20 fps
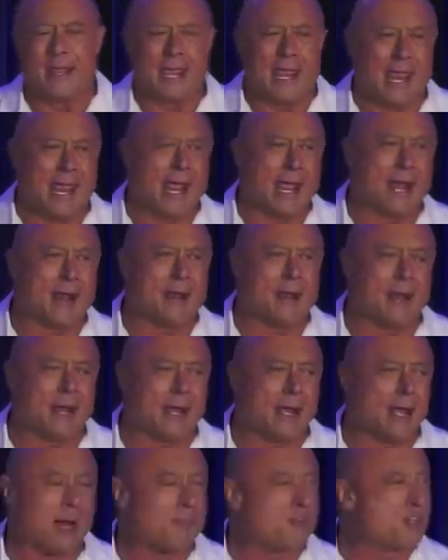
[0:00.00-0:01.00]
And
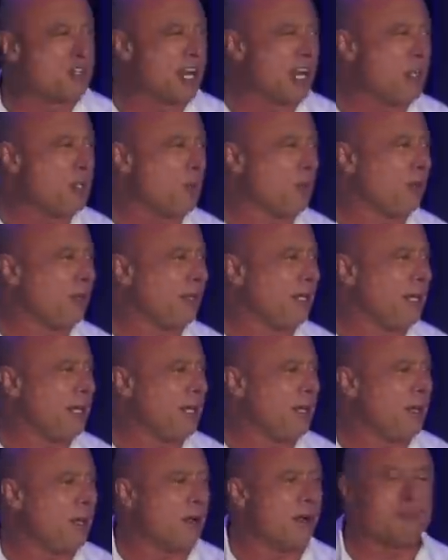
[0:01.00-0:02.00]
I'm
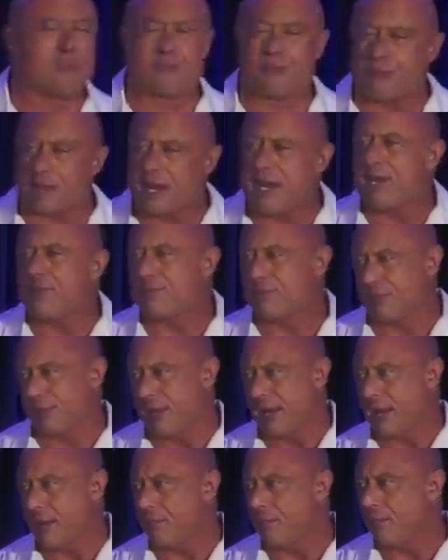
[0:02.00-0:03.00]
genuinely afraid for
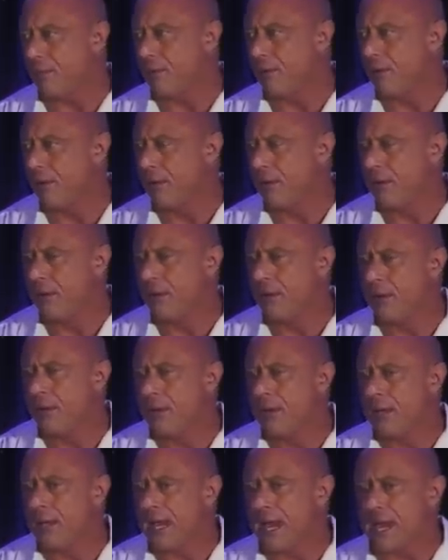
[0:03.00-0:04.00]
them
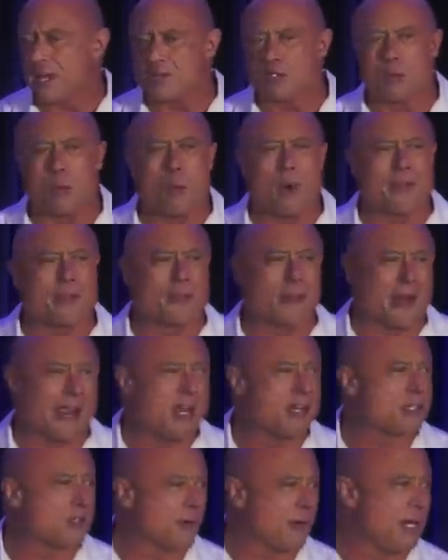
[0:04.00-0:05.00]
as to what they're
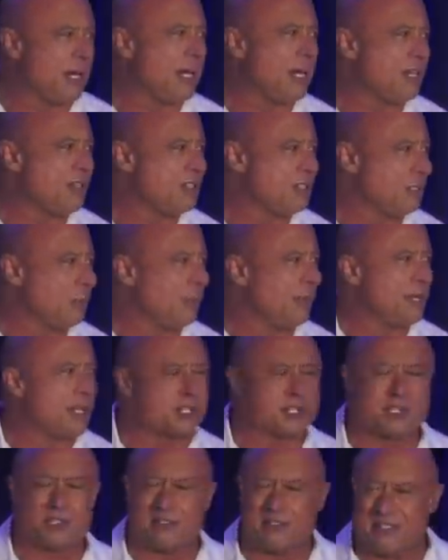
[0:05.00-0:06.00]
entering into in
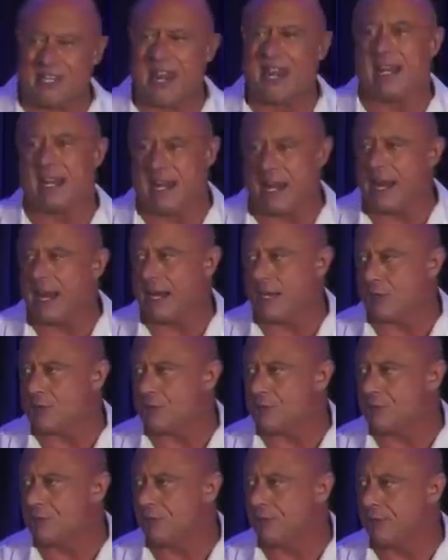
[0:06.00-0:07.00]
this day and
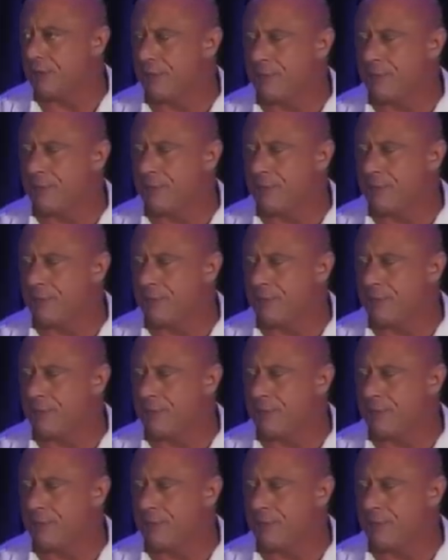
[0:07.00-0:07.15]
age.